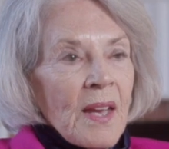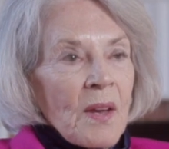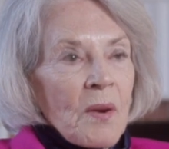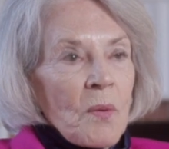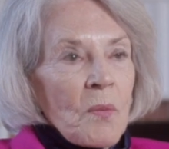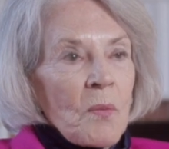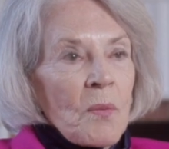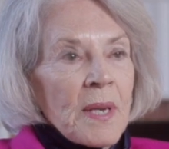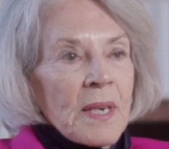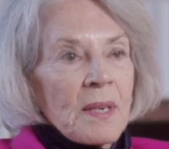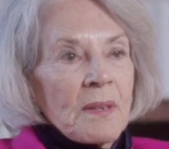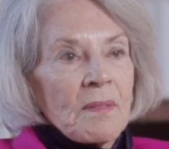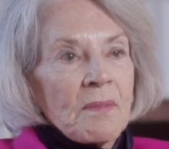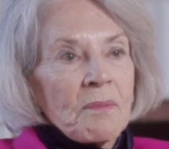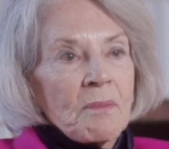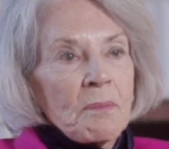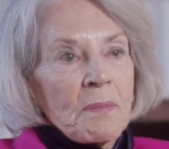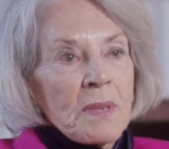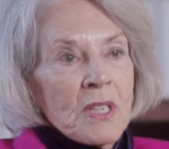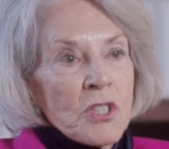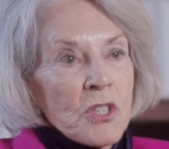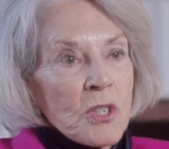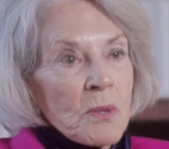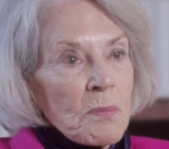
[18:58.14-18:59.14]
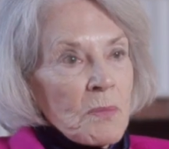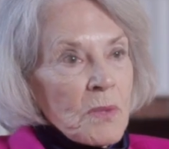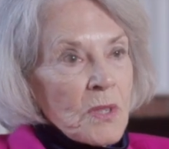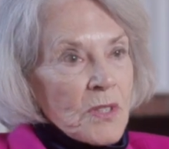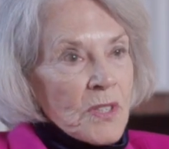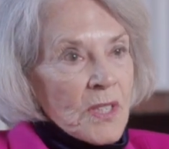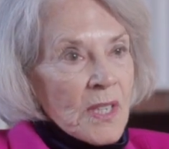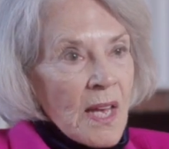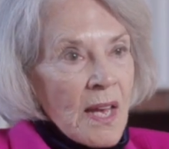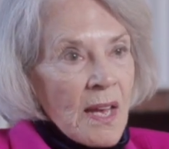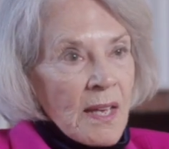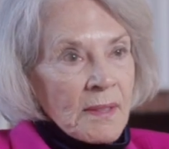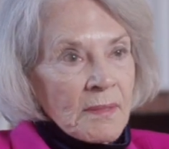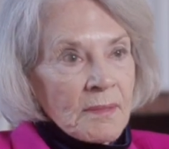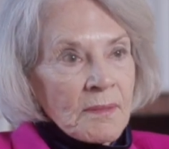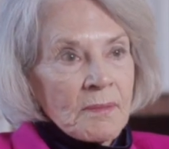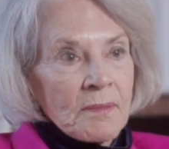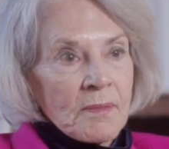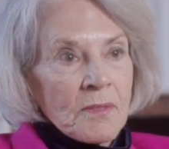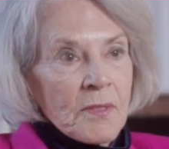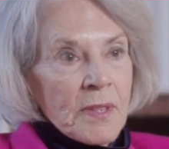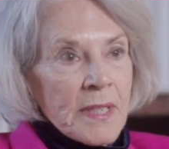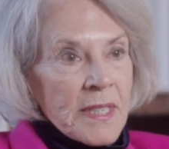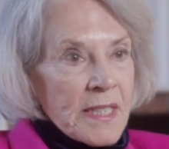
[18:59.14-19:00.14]
When Bishop
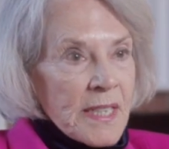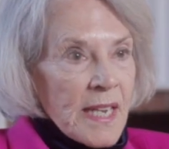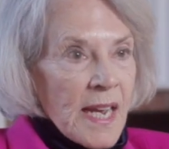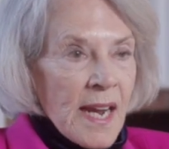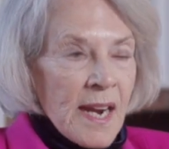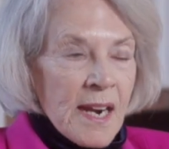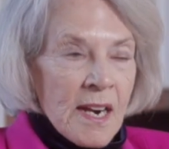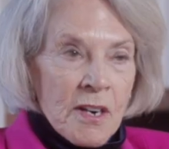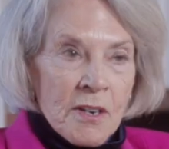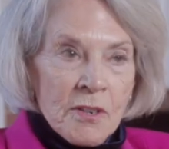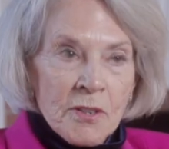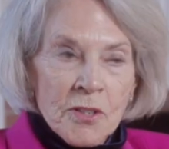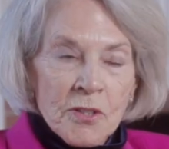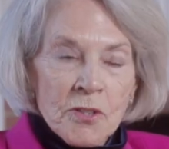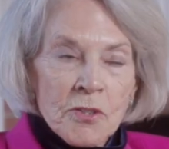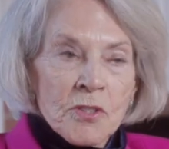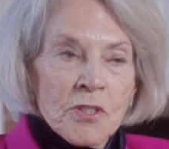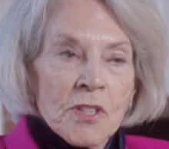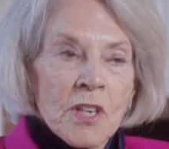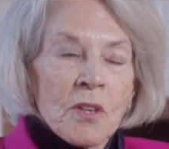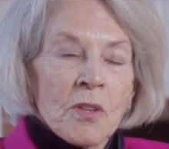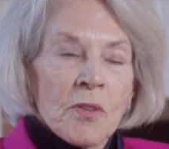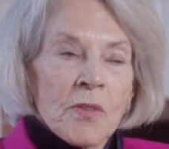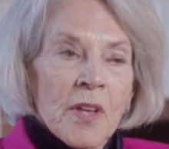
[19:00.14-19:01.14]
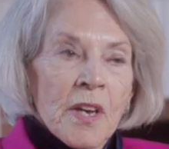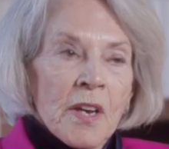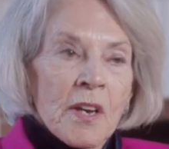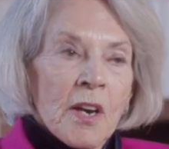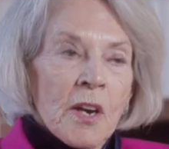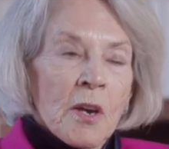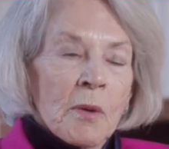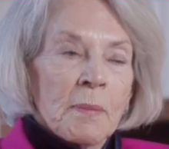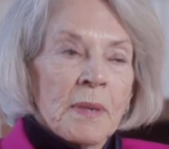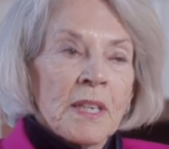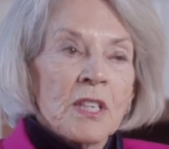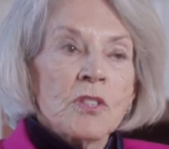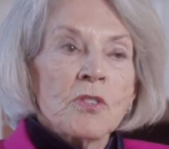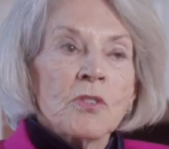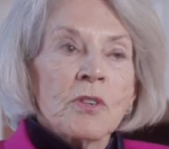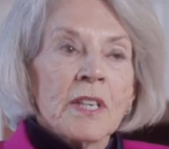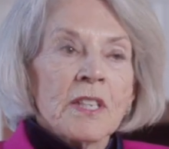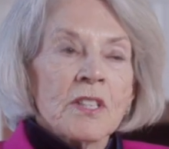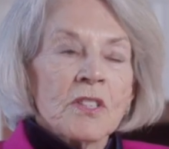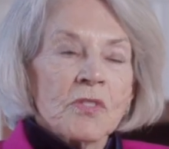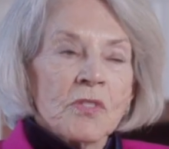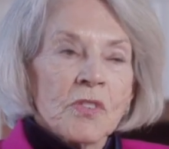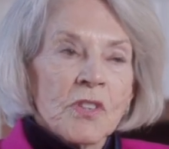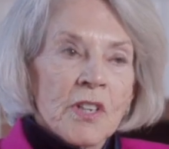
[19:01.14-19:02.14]
Mouzon retired or sold the home, he
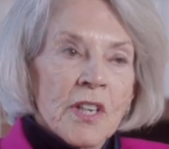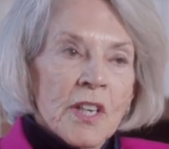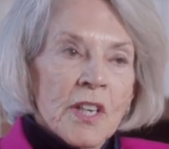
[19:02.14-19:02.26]
transferred